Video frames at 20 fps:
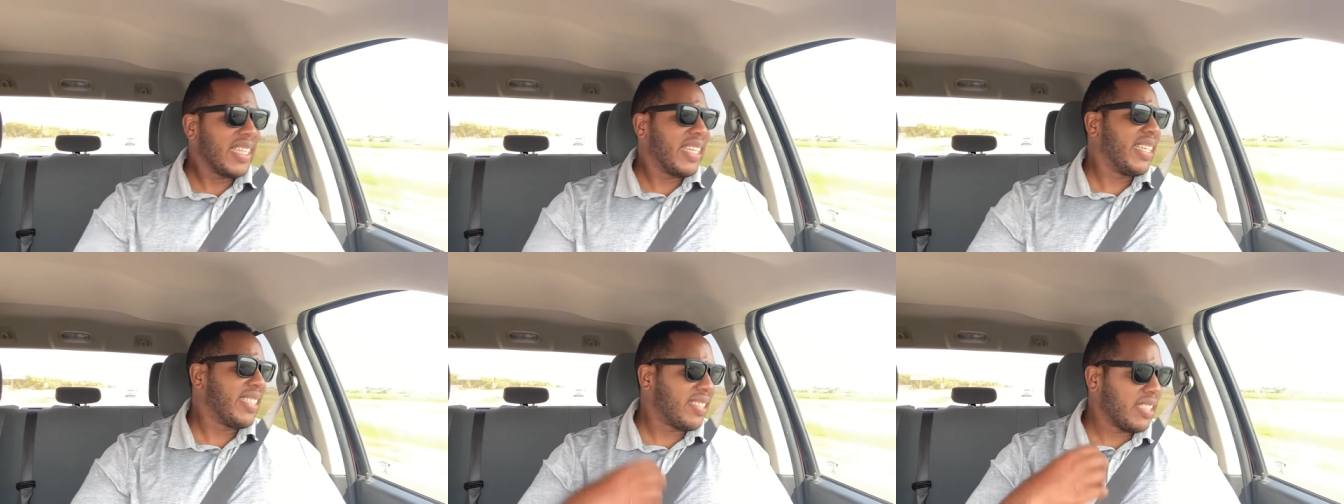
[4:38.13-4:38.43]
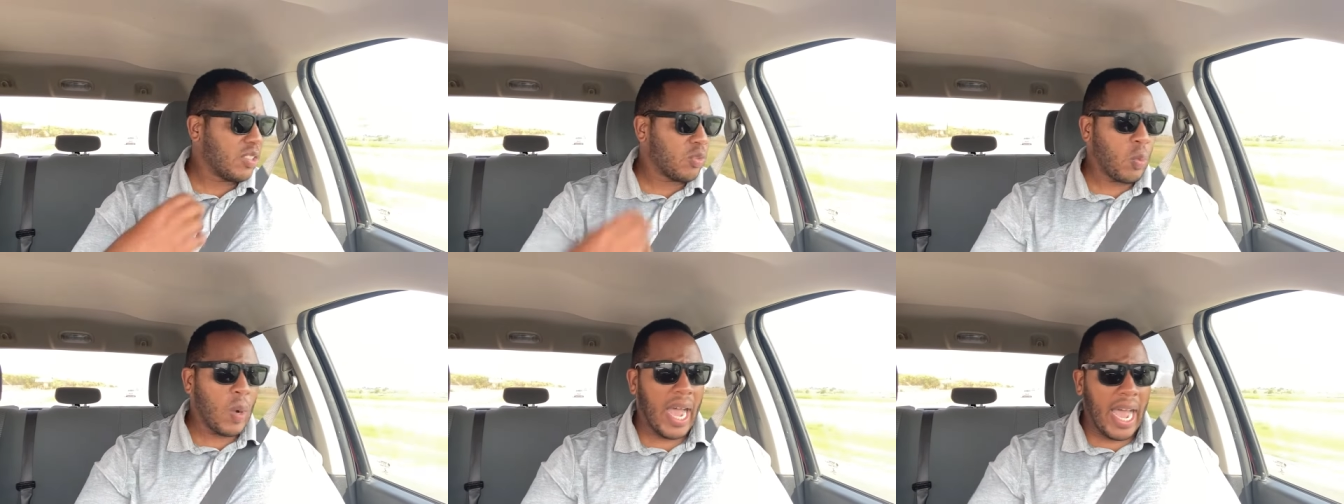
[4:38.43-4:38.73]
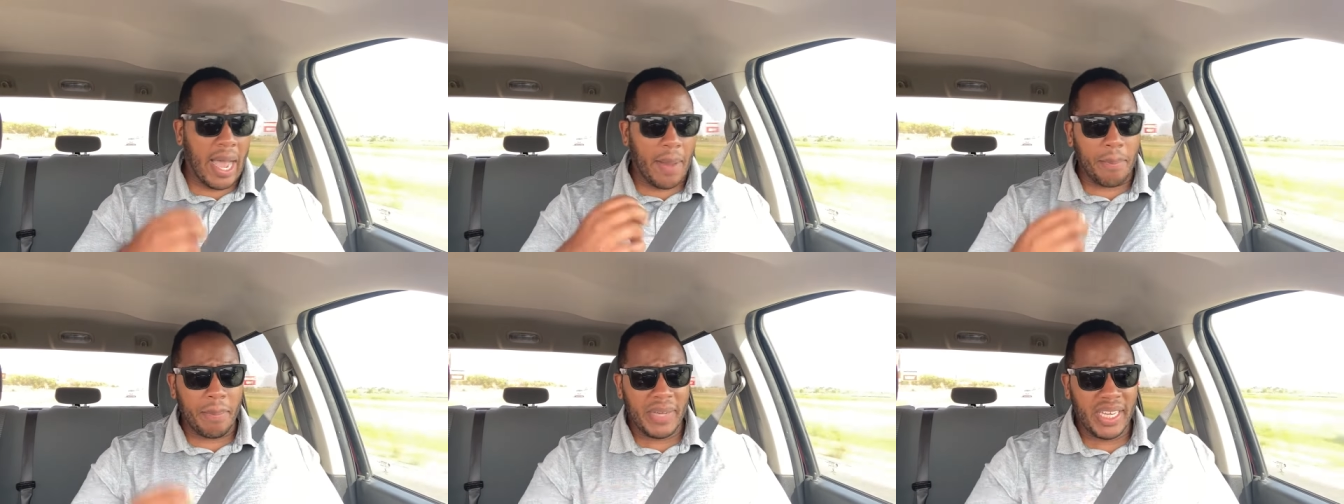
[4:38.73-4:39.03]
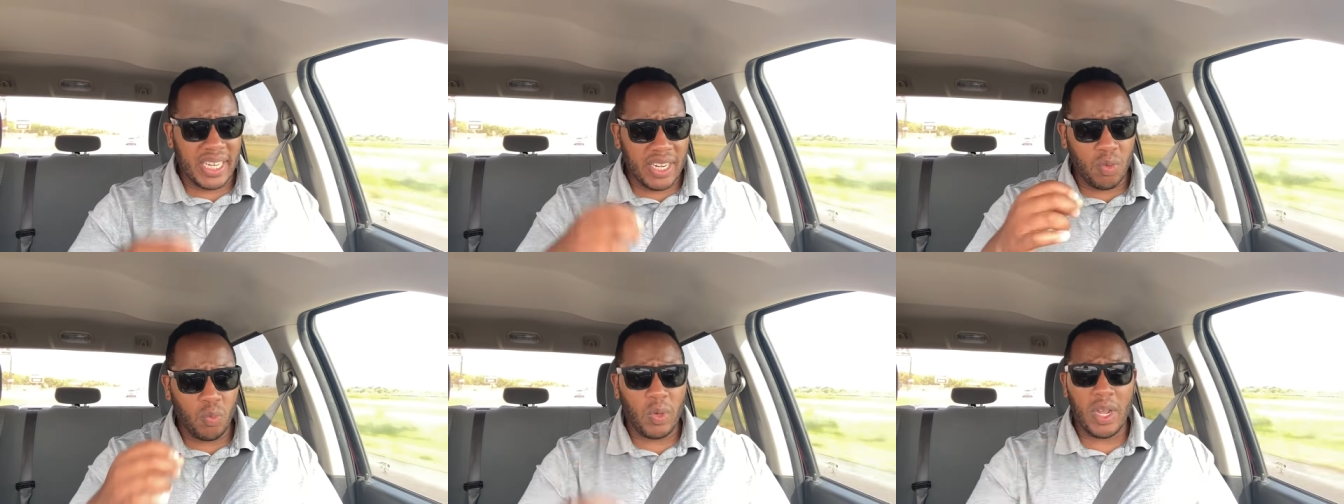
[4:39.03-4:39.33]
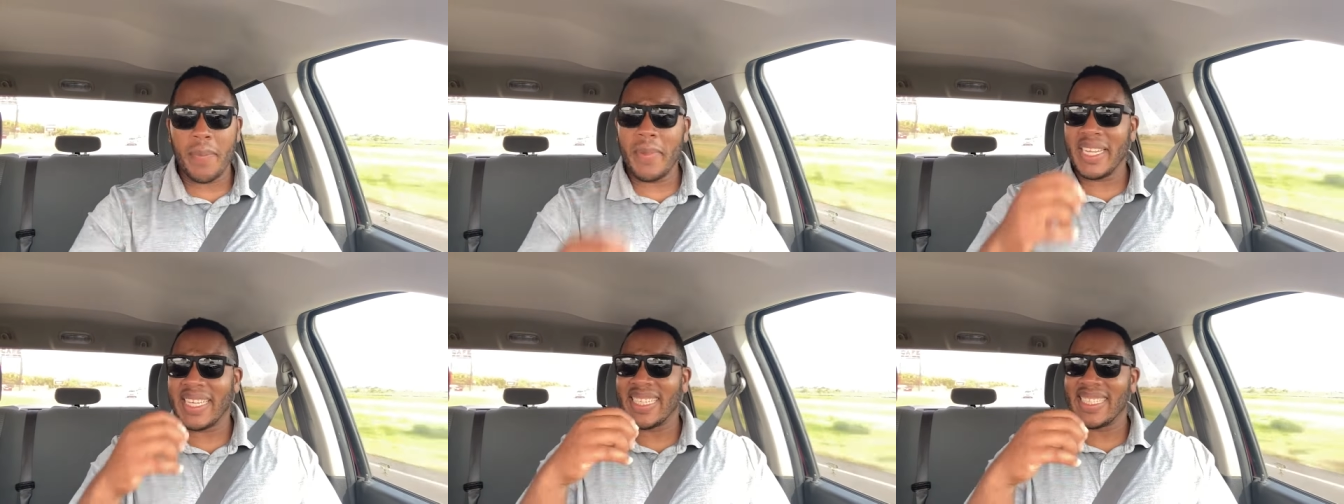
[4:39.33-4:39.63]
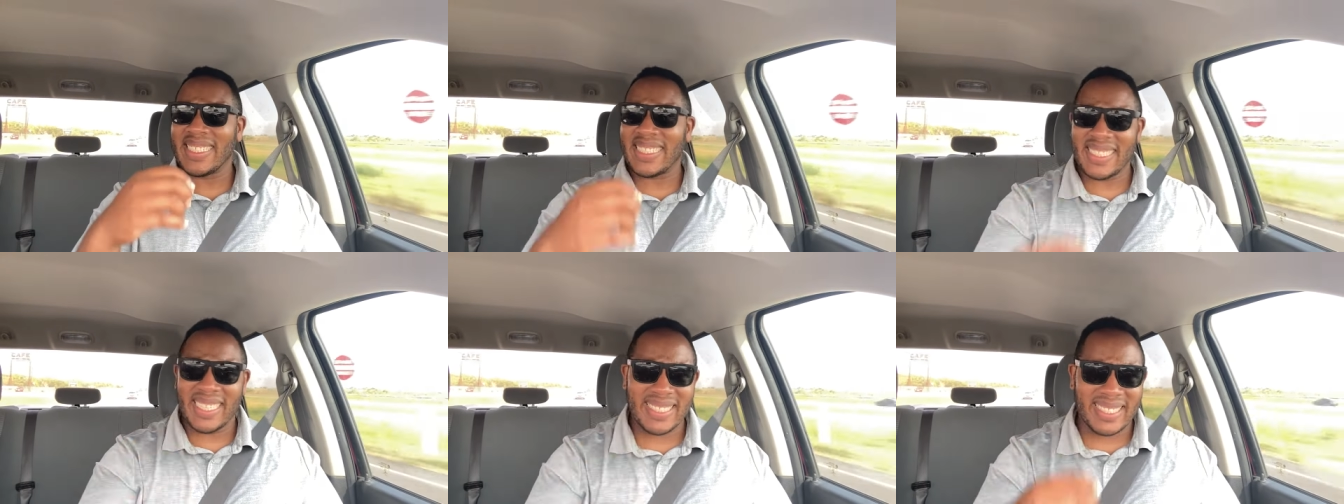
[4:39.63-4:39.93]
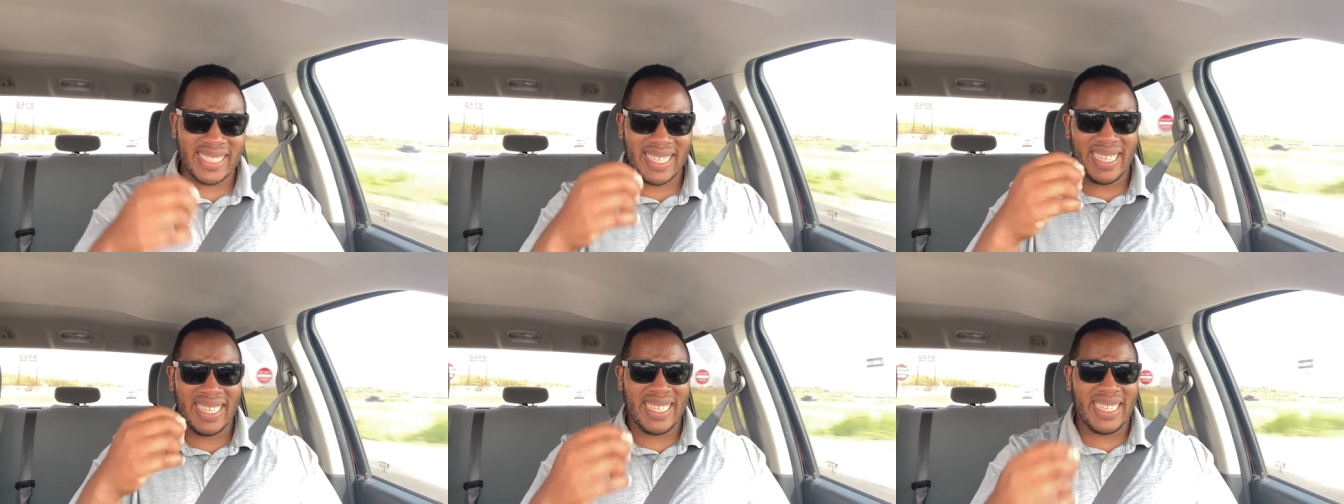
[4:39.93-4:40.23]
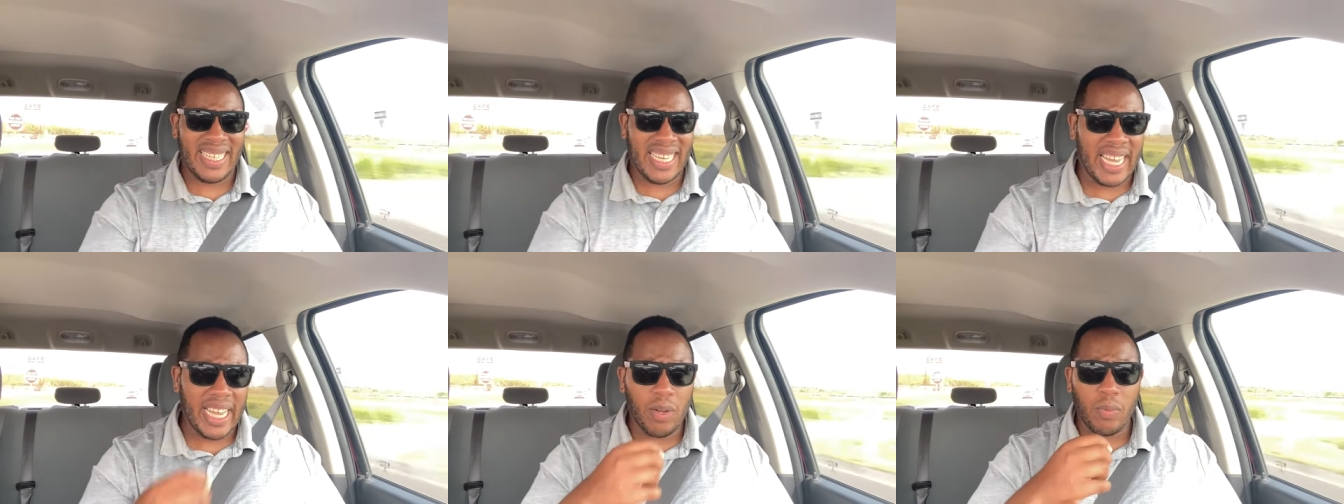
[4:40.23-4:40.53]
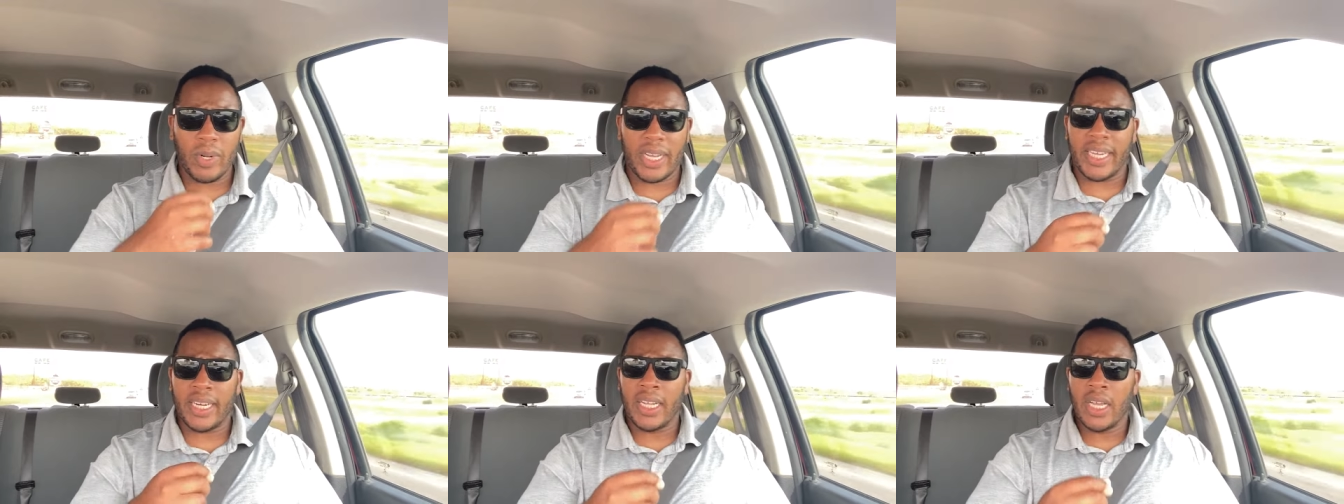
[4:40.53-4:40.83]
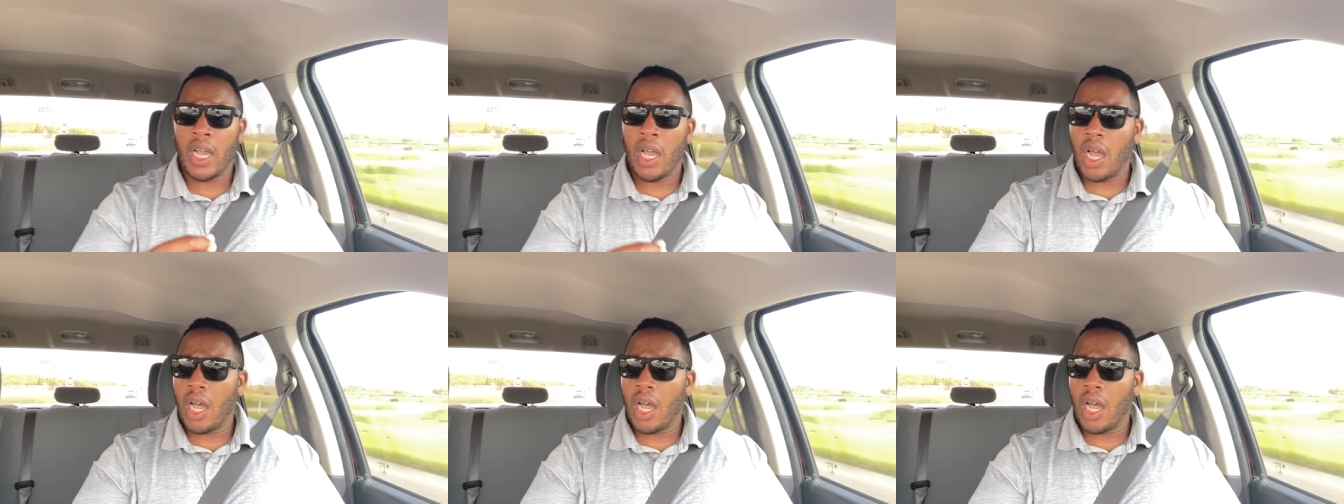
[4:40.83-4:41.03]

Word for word: This is why men and women consistently get with